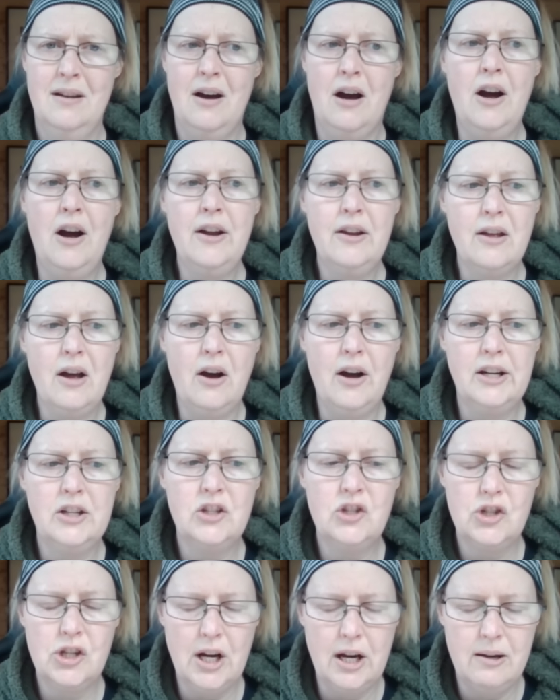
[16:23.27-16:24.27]
I
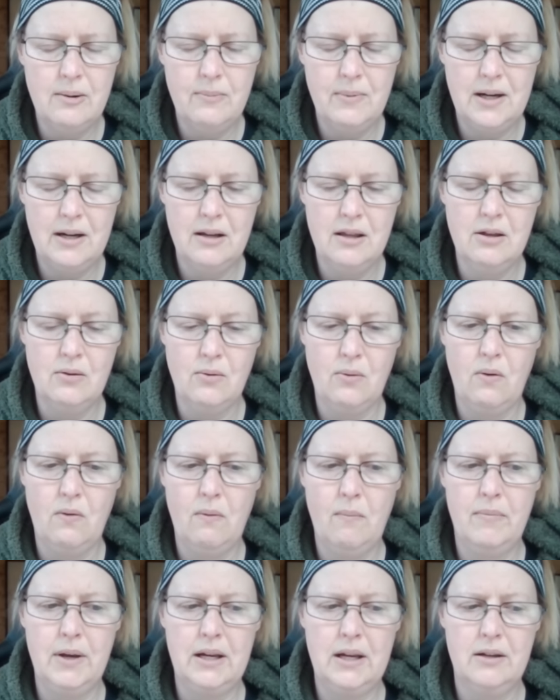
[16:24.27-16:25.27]
genuinely
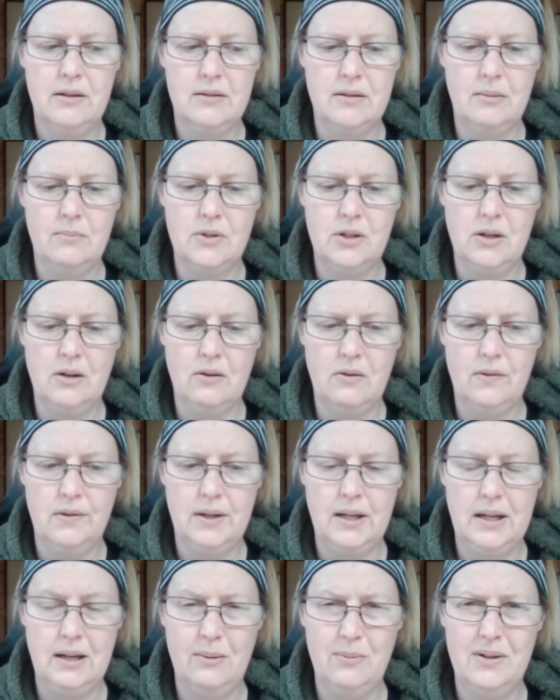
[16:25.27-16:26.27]
thought, because I'm doing
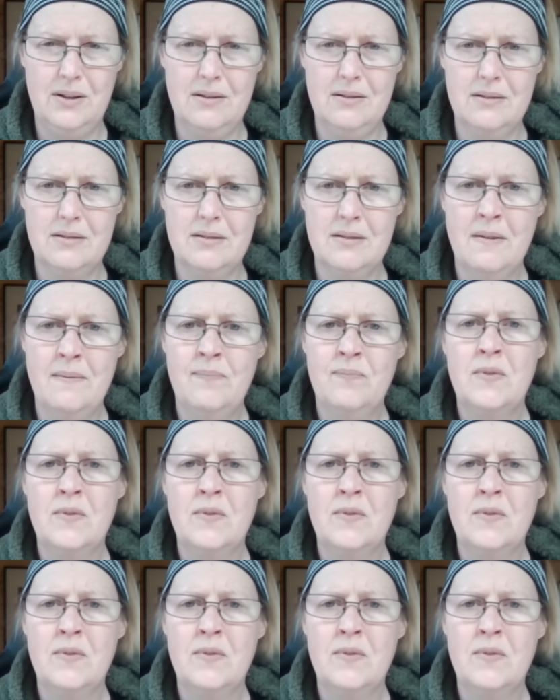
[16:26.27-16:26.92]
chronic illness,